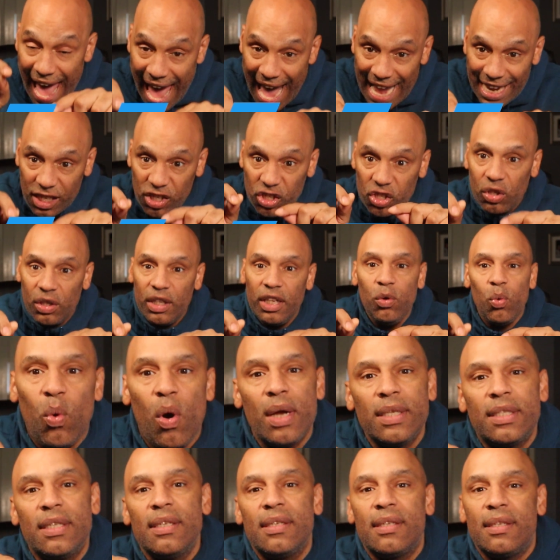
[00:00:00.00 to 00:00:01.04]
actually
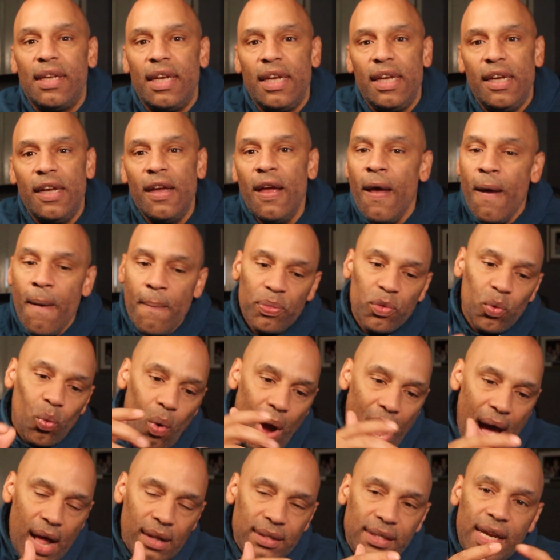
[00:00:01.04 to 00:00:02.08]
want to see,
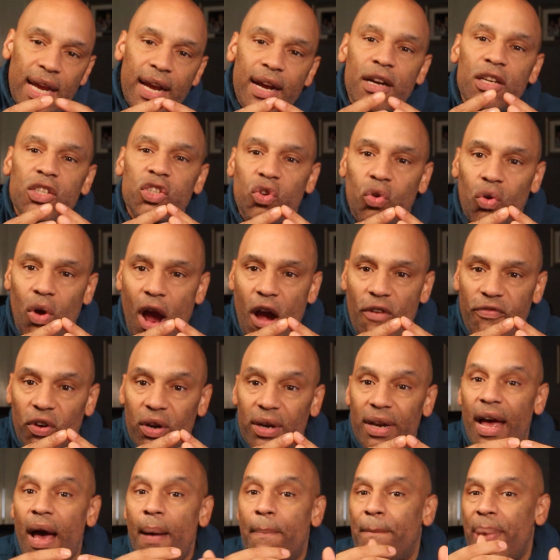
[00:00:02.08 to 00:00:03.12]
while Terence
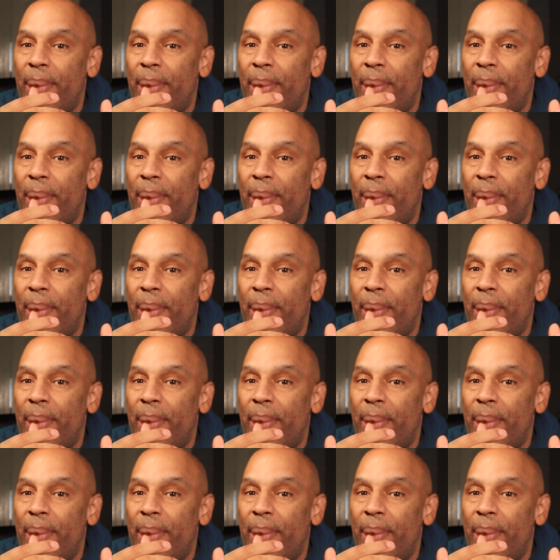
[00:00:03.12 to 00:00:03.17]
Crawford